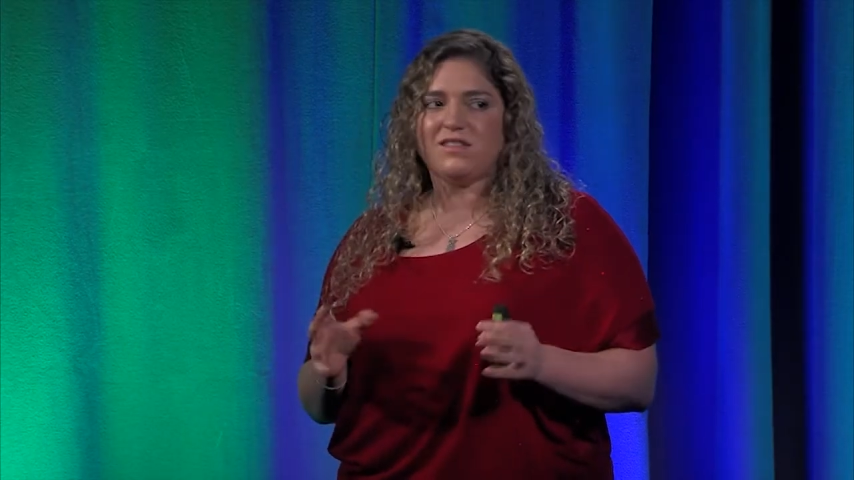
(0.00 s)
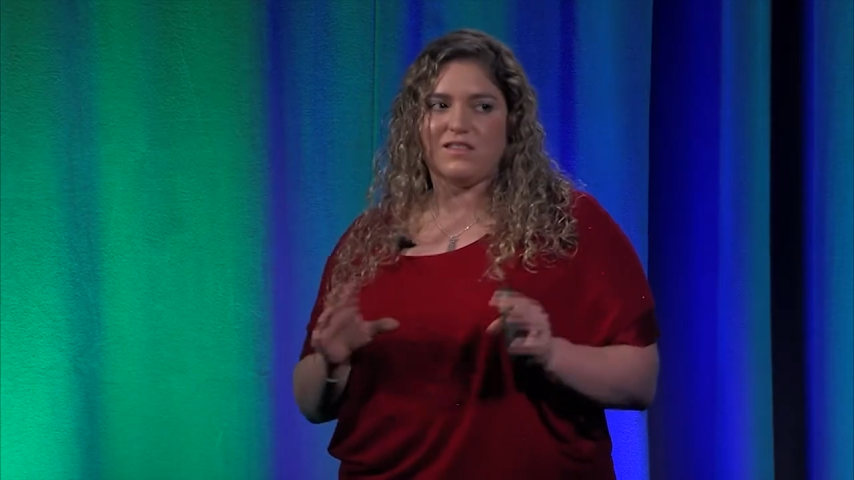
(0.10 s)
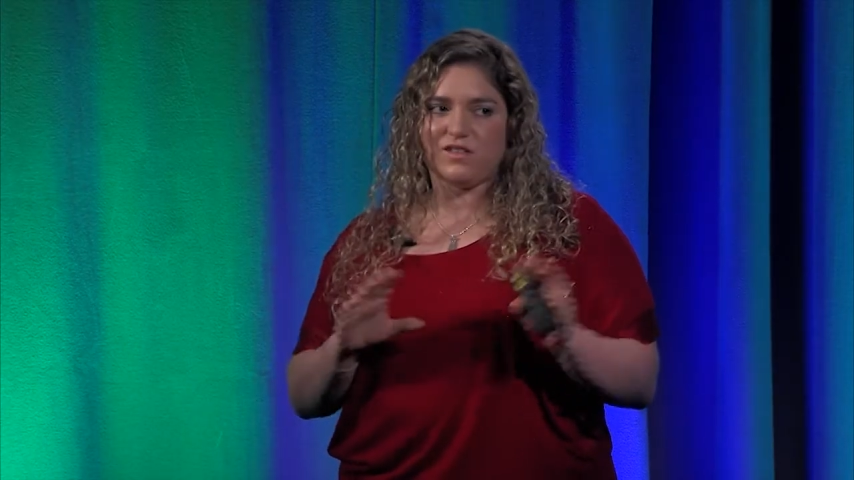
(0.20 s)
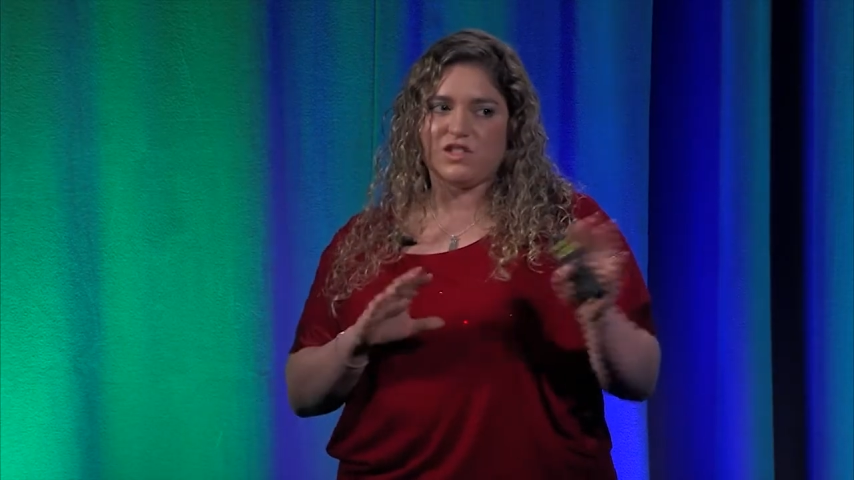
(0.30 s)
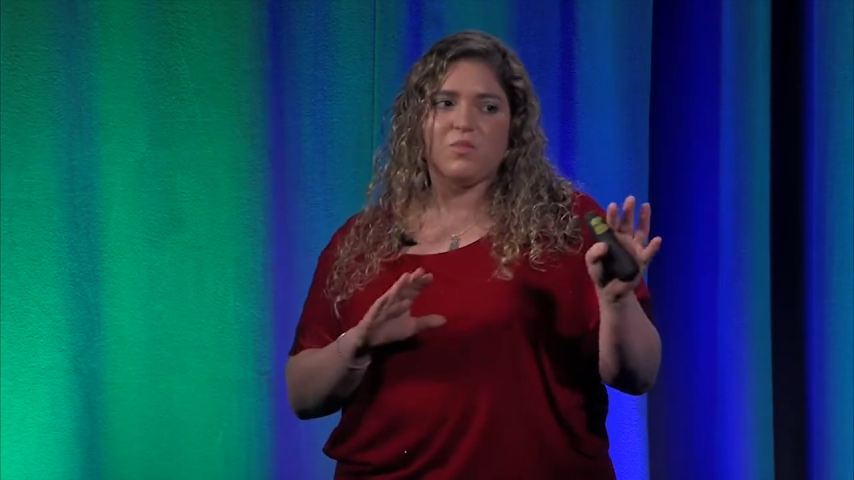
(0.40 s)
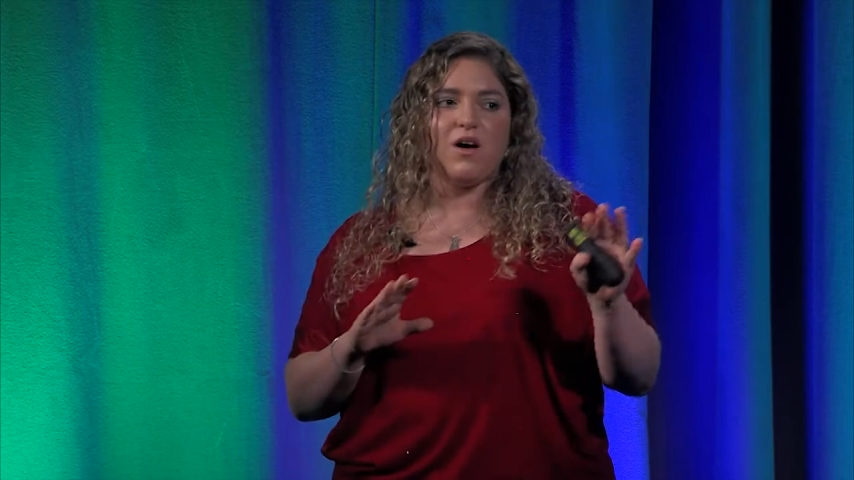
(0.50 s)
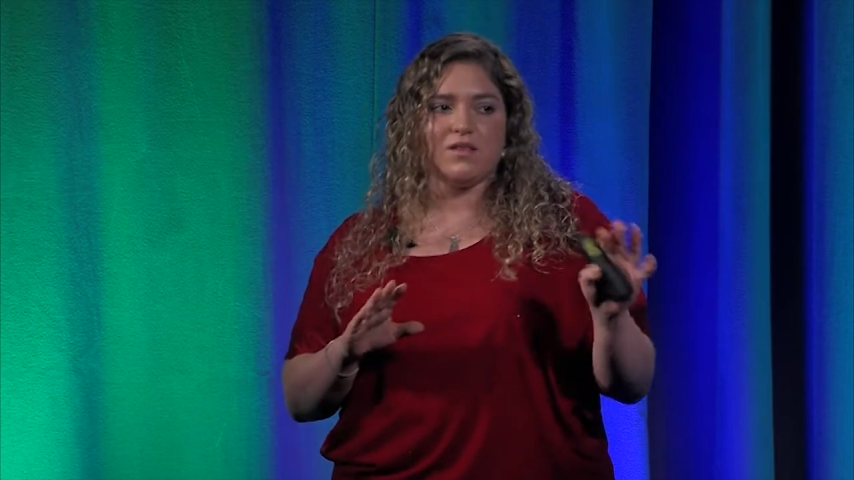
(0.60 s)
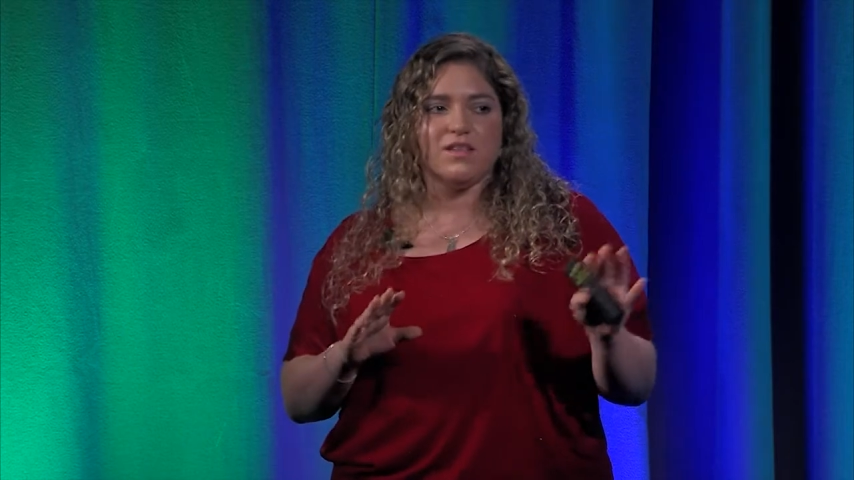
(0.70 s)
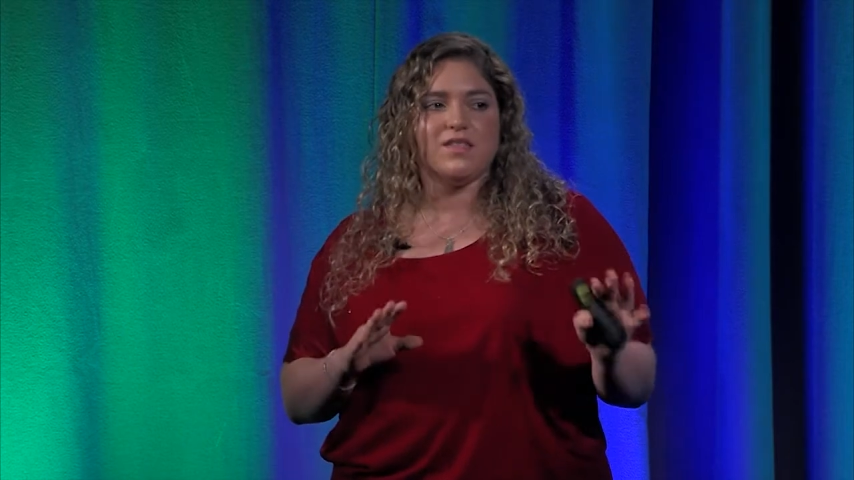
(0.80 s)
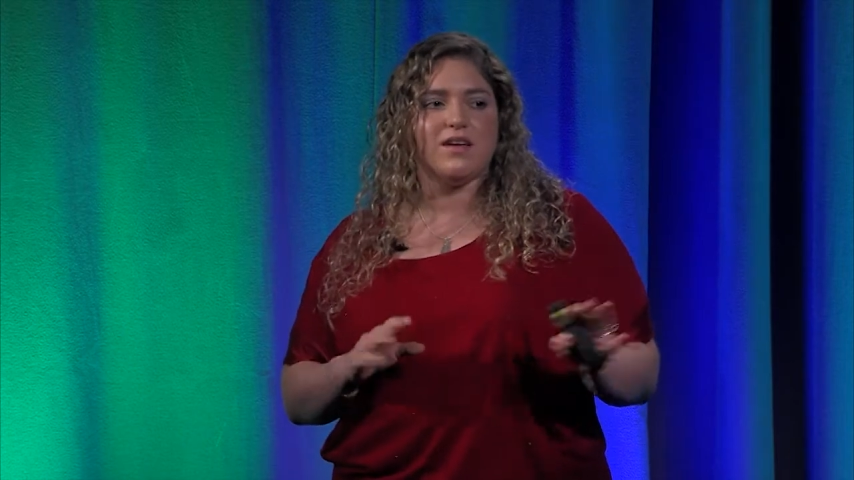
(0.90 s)
there's
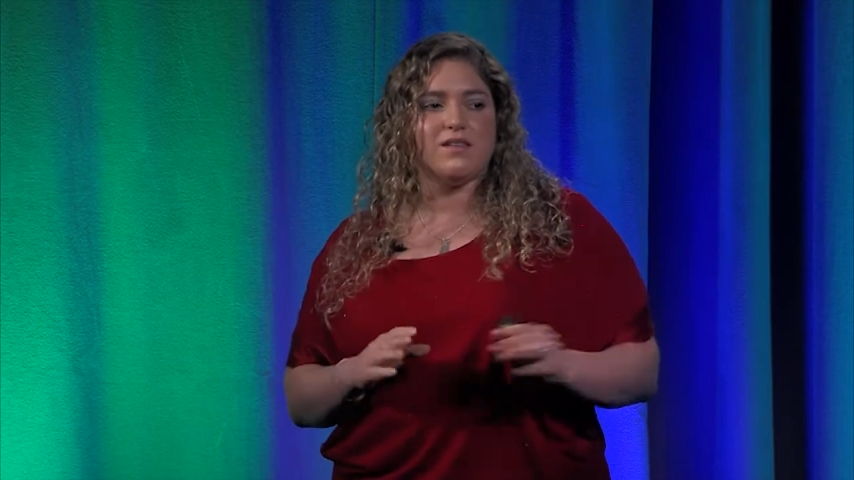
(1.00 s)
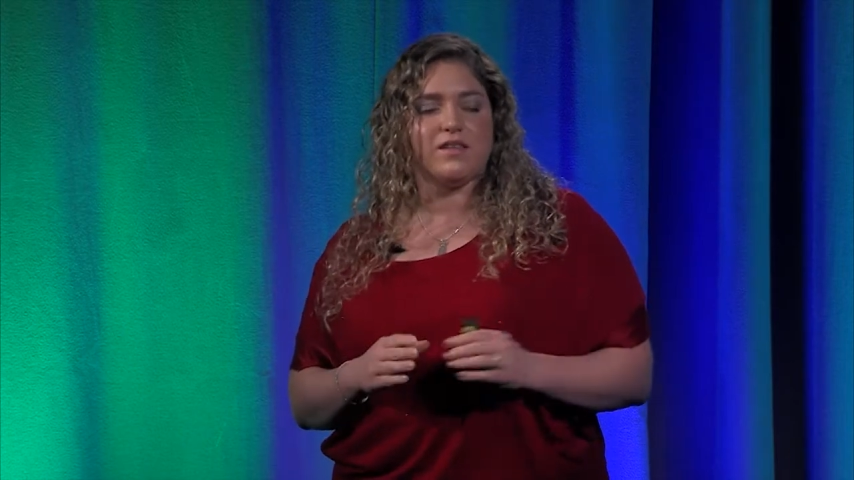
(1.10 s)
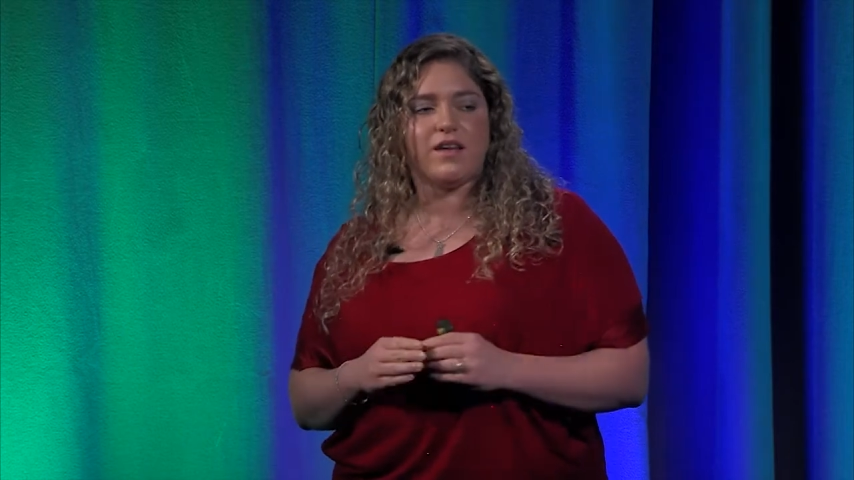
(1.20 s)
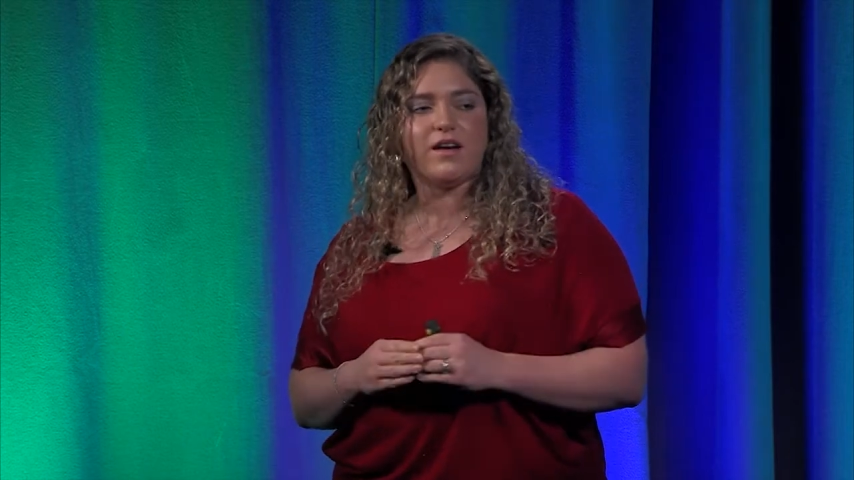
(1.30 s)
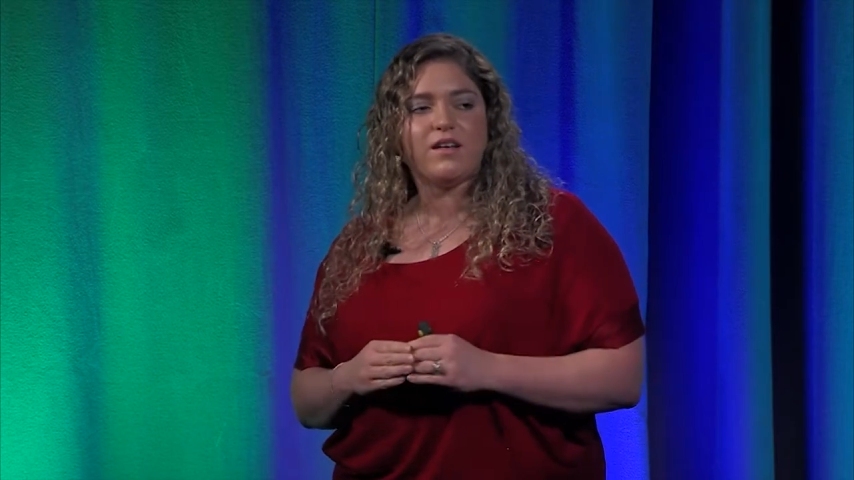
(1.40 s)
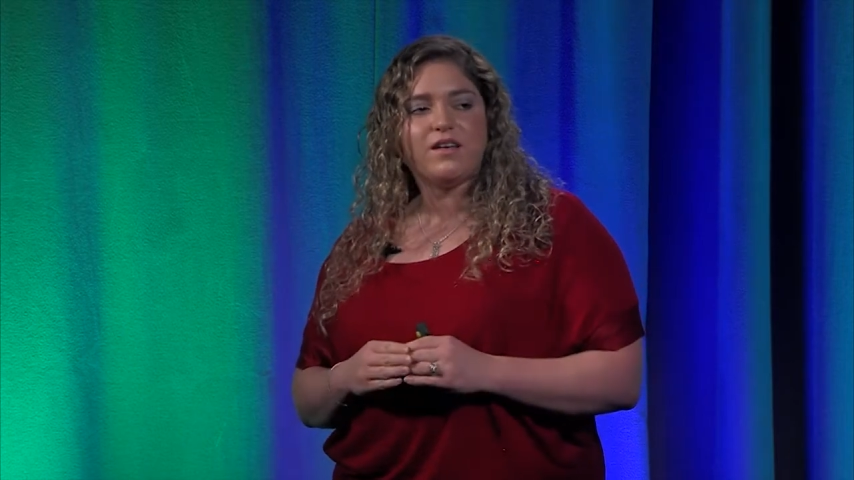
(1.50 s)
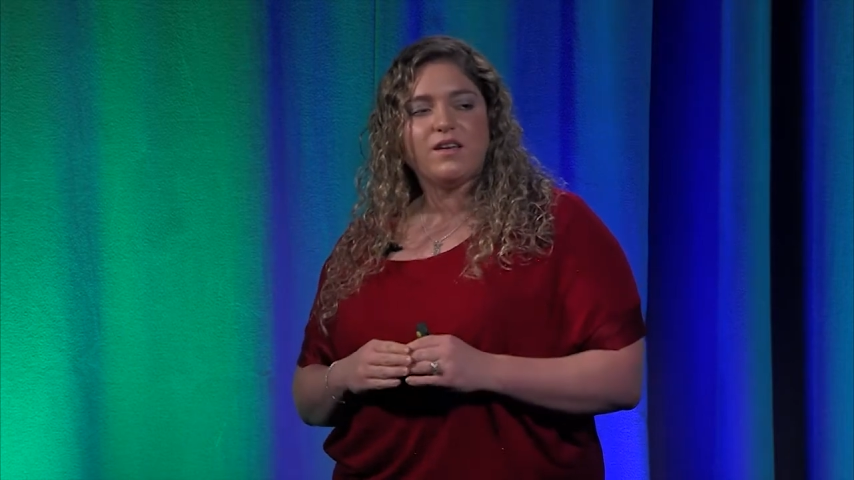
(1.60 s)
small details in there.